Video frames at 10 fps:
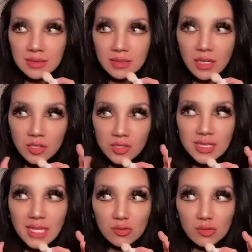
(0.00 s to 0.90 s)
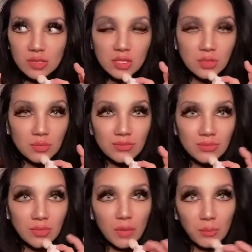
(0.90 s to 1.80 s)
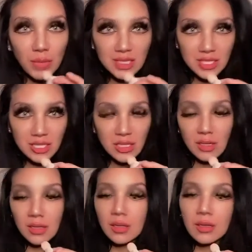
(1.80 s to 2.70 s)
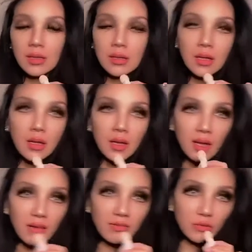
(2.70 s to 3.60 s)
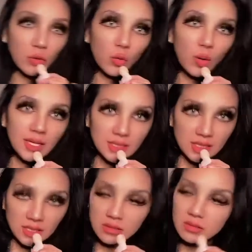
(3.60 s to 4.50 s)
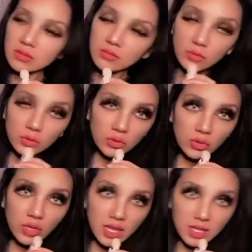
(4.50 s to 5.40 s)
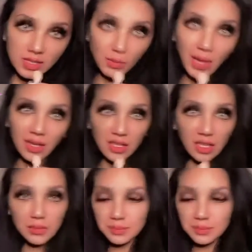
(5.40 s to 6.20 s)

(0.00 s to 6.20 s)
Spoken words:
close sounds. But I have a request for this bag.